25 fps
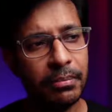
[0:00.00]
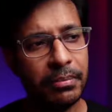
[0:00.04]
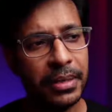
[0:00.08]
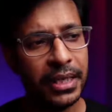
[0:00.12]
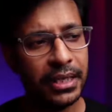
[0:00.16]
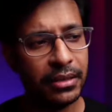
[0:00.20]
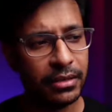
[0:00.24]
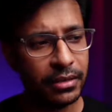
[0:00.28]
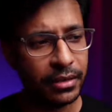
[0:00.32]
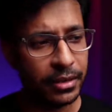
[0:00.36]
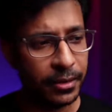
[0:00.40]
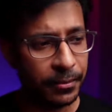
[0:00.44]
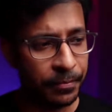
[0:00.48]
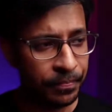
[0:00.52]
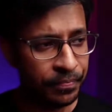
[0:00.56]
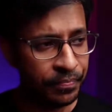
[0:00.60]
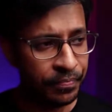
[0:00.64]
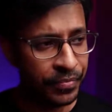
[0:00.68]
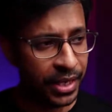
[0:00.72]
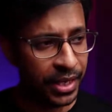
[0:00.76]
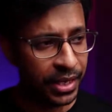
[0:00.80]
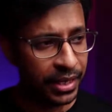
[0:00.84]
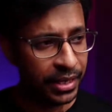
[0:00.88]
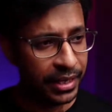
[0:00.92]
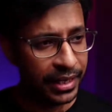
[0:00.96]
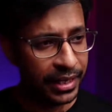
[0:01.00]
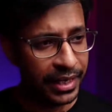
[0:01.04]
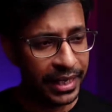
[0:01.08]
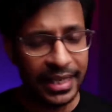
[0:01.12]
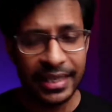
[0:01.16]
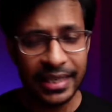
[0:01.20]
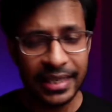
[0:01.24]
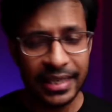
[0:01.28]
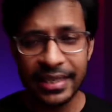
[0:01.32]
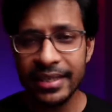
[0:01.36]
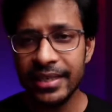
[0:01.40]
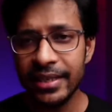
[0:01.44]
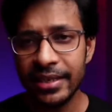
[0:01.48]
bit
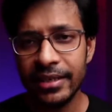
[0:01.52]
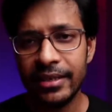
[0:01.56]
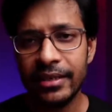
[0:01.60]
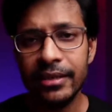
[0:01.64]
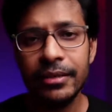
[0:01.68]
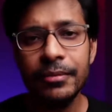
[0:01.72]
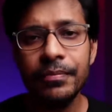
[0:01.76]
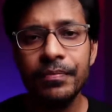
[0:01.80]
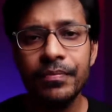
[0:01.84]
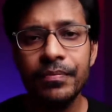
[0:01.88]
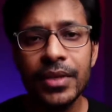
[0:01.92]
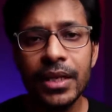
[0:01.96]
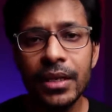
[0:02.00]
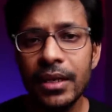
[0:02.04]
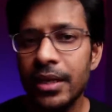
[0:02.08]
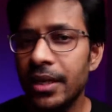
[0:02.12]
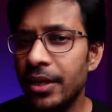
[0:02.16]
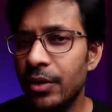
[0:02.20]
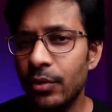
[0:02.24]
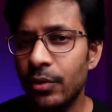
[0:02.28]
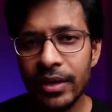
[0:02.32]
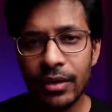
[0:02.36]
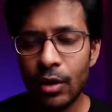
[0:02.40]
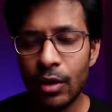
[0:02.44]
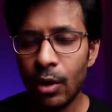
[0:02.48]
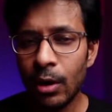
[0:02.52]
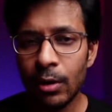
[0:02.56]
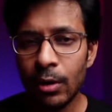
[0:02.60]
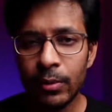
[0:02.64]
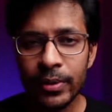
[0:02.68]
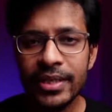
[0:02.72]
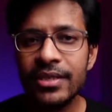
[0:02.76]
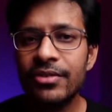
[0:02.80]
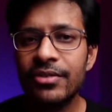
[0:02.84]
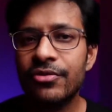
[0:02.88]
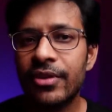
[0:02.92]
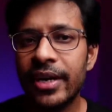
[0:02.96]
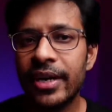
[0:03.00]
easier, you can
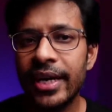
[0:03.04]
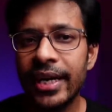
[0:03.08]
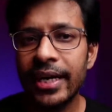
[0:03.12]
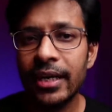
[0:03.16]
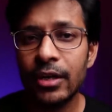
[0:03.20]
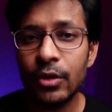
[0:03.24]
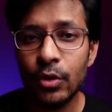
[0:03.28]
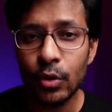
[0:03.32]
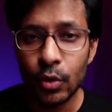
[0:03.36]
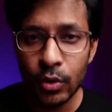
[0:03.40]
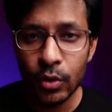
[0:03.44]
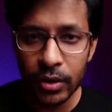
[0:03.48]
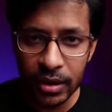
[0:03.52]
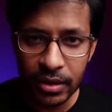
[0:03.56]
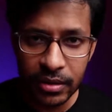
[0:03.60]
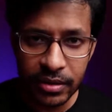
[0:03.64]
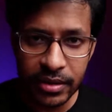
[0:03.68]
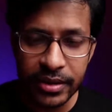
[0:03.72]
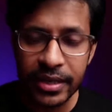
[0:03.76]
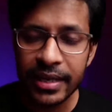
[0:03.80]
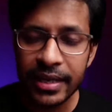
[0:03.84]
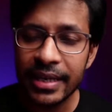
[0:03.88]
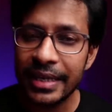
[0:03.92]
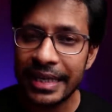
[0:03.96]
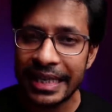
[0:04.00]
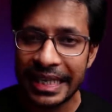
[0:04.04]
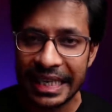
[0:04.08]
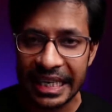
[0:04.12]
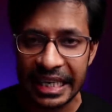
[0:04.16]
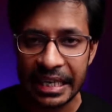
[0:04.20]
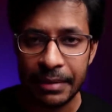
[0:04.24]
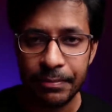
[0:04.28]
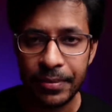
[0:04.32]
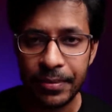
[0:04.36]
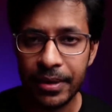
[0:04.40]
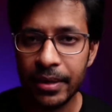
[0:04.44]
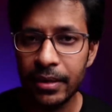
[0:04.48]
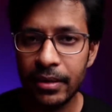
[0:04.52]
always try Google's
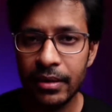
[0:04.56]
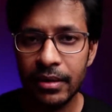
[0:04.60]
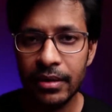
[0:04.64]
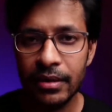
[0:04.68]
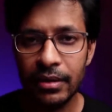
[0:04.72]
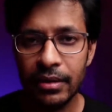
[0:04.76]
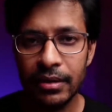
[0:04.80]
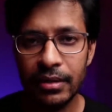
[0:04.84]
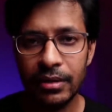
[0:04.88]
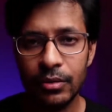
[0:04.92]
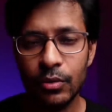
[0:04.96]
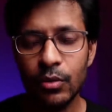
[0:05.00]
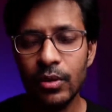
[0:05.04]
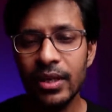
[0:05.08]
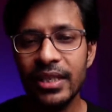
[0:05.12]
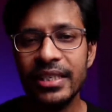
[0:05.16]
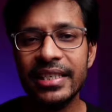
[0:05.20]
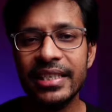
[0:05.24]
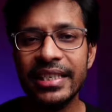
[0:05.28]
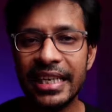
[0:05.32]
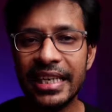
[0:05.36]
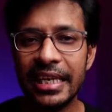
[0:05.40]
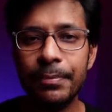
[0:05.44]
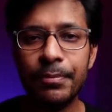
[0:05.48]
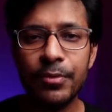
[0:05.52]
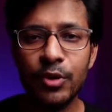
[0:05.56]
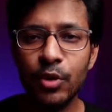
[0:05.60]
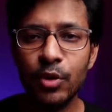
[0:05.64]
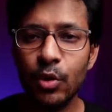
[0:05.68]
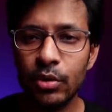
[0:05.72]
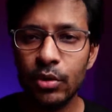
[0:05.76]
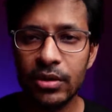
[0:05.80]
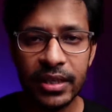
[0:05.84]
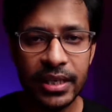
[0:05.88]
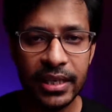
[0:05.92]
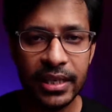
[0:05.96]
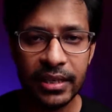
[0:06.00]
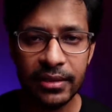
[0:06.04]
Keep. Google's Keep
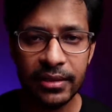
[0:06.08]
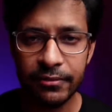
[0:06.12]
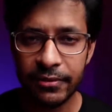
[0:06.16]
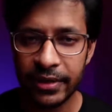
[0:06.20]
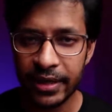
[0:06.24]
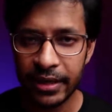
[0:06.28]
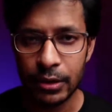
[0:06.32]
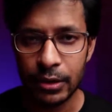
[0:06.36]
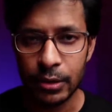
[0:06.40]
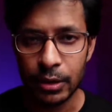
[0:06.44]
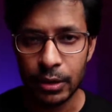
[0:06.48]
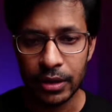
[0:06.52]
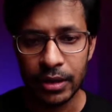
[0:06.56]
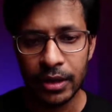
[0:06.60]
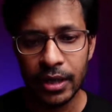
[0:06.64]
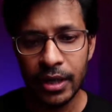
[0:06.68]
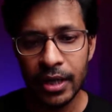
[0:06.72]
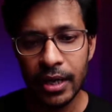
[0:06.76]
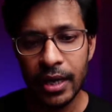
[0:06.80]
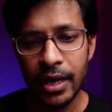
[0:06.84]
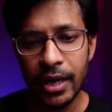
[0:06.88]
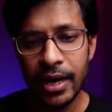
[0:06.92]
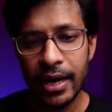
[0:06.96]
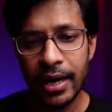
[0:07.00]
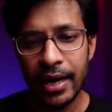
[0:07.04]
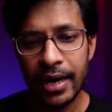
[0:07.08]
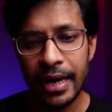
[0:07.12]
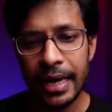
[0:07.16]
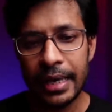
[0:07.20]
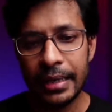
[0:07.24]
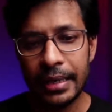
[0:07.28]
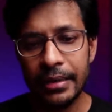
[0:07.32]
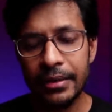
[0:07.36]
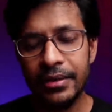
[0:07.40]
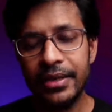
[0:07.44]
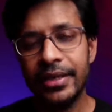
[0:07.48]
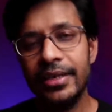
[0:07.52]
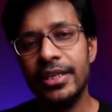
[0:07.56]
Notes is very good.
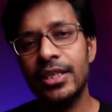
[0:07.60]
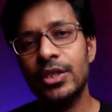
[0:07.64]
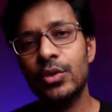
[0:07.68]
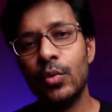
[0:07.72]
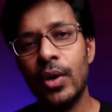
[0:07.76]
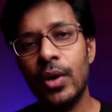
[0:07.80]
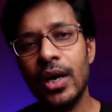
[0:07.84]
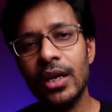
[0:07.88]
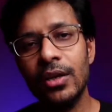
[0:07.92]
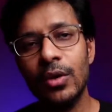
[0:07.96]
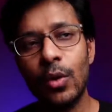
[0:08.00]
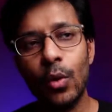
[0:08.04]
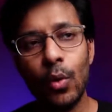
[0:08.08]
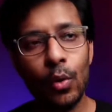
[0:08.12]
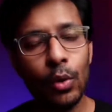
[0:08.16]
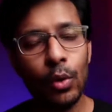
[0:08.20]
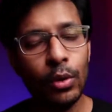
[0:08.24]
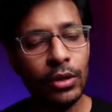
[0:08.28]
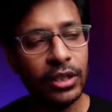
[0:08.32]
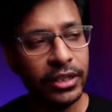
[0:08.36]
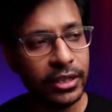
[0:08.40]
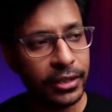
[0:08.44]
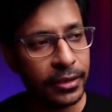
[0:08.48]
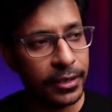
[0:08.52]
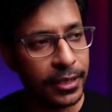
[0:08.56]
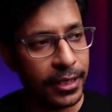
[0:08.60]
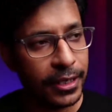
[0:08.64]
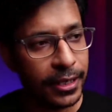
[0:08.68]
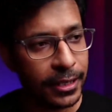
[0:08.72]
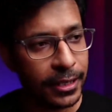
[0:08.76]
And there is one old